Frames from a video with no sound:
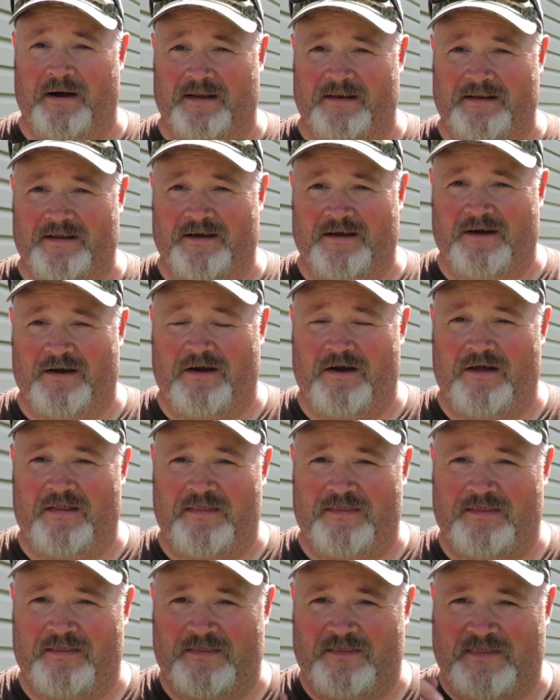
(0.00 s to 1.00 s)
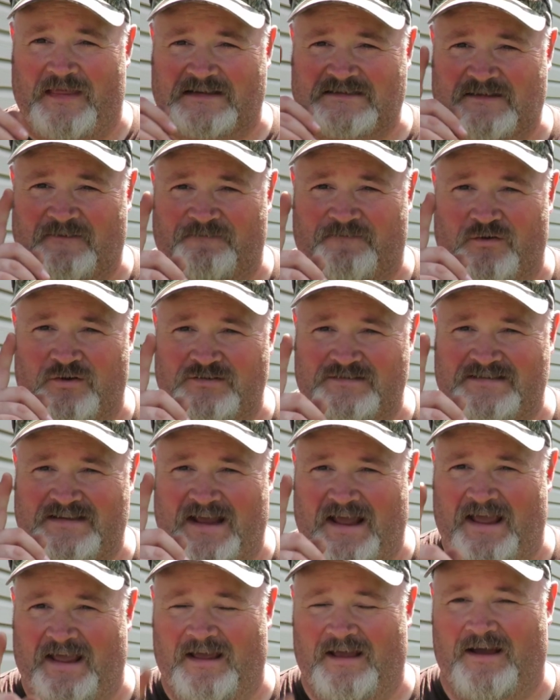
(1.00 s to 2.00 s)
but that's the first
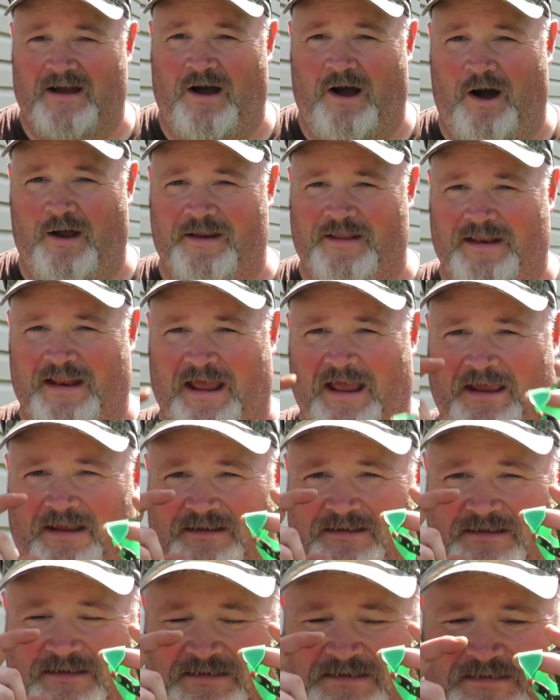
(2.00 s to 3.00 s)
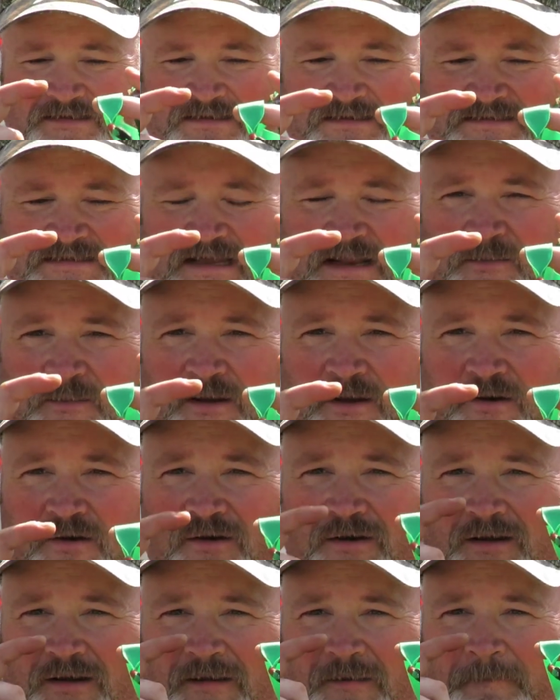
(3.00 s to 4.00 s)
day on an 8
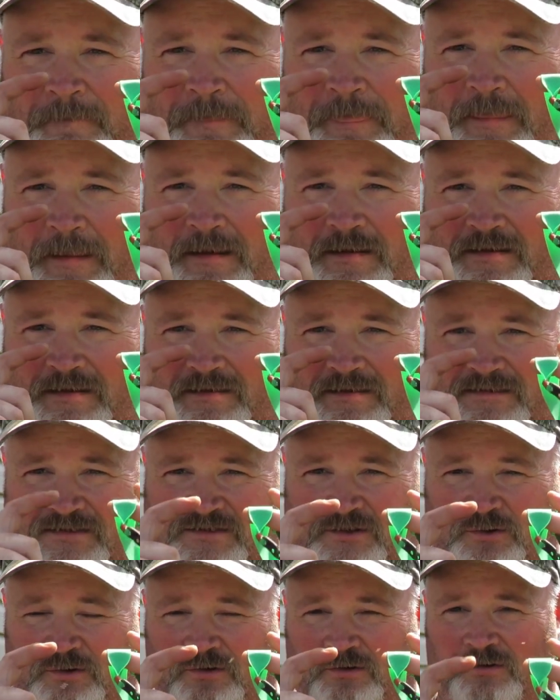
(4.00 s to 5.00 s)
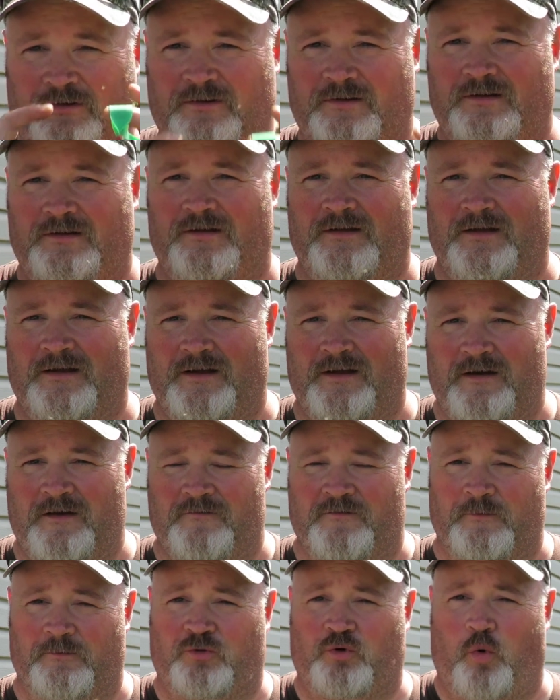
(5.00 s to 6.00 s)
centimeter circle
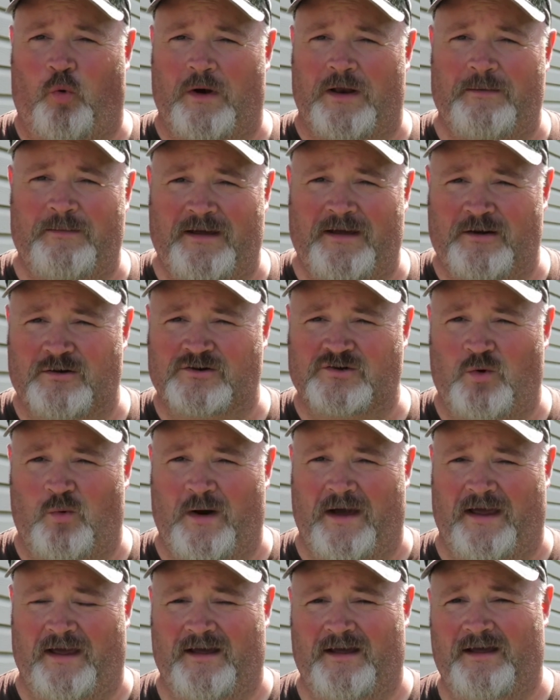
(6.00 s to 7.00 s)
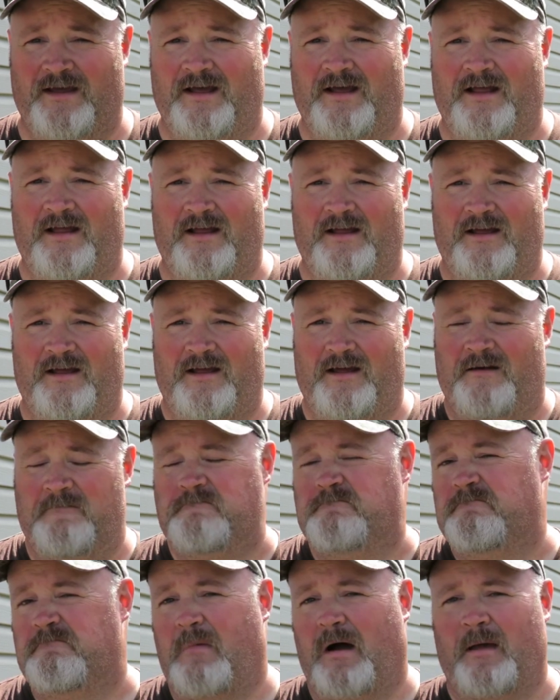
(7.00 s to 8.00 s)
from 20 meters away.
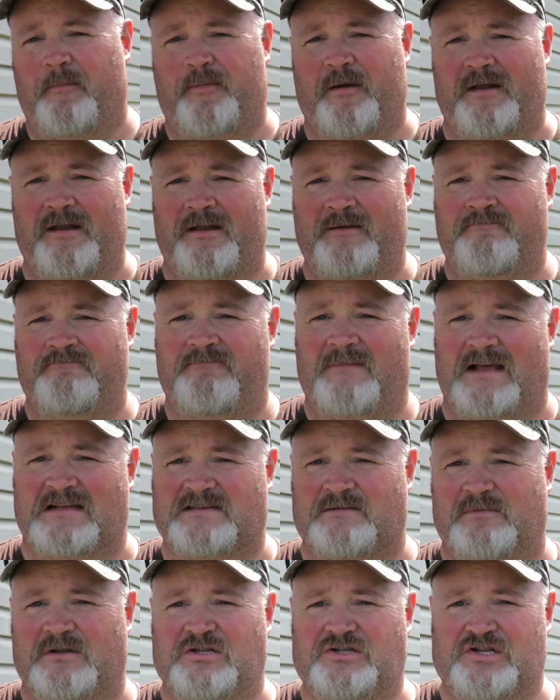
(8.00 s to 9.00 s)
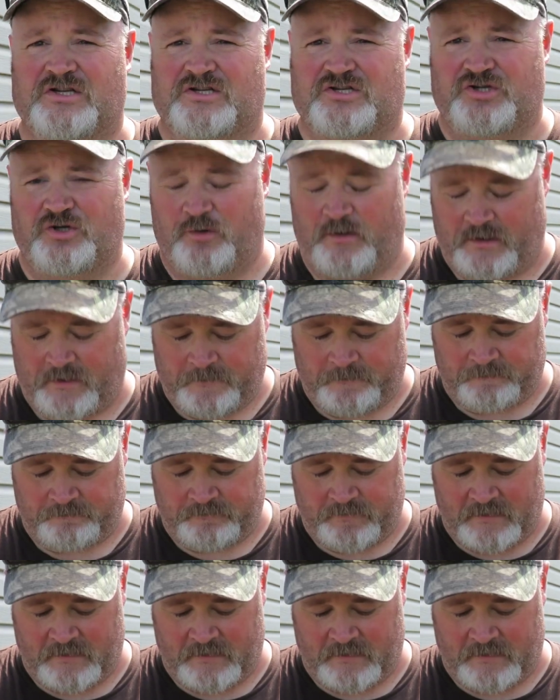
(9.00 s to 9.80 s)
My opinion, that's some legit shooting.